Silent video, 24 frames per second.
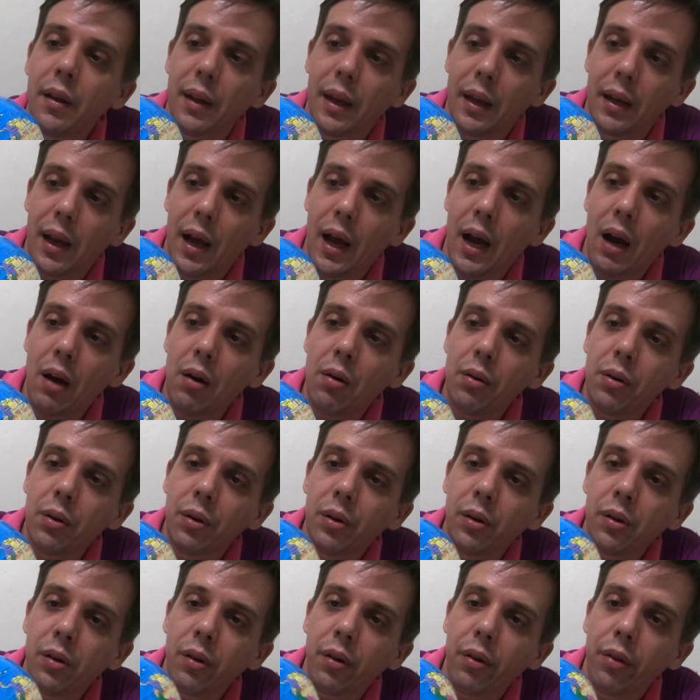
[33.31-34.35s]
that our
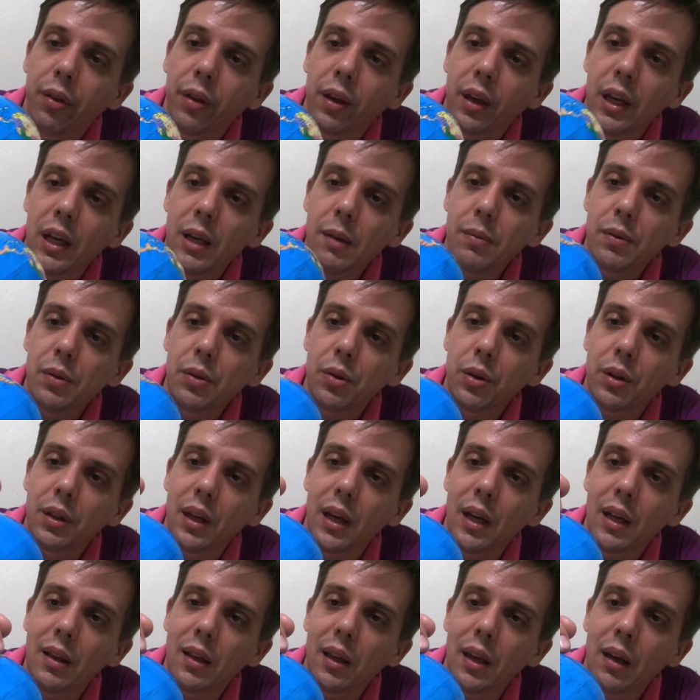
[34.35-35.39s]
earth keeps
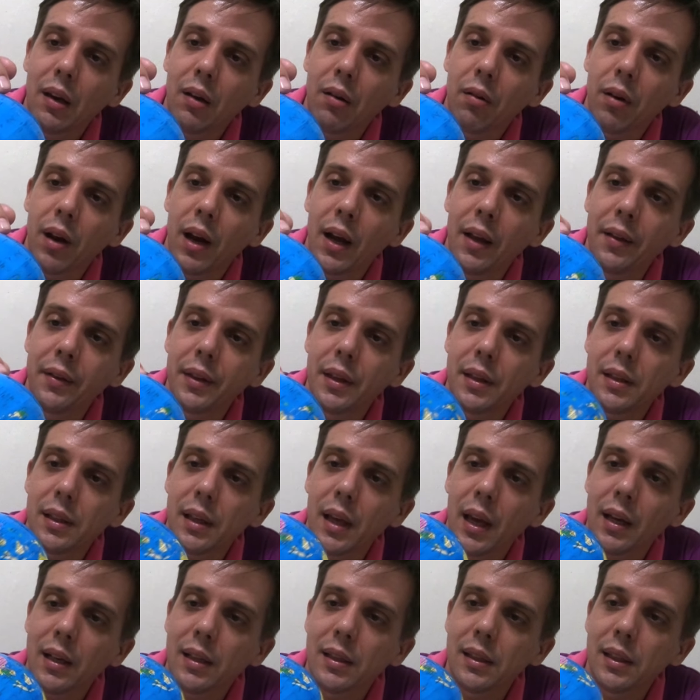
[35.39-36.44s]
rotating around its
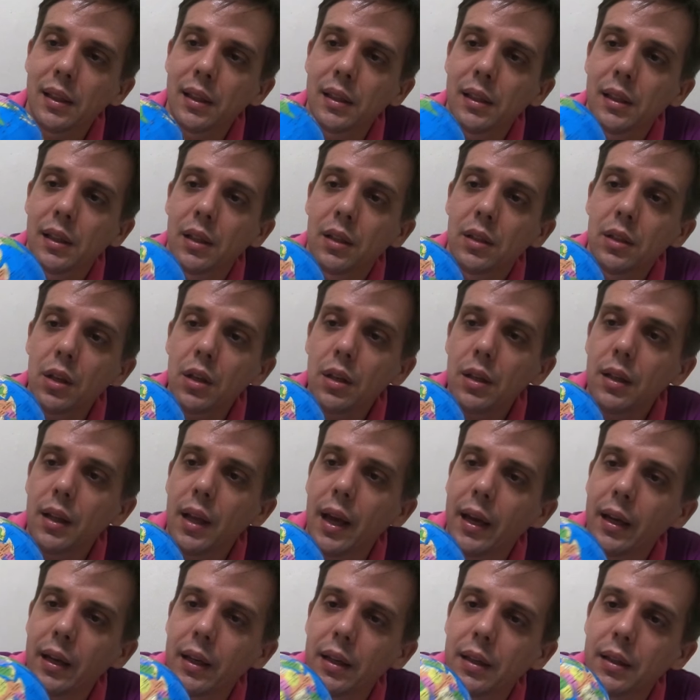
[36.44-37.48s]
axis just
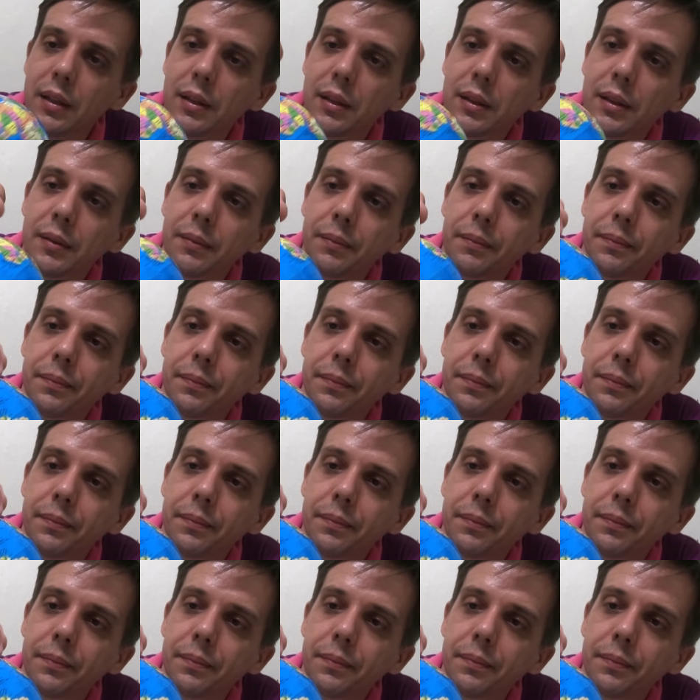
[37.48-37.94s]
like this.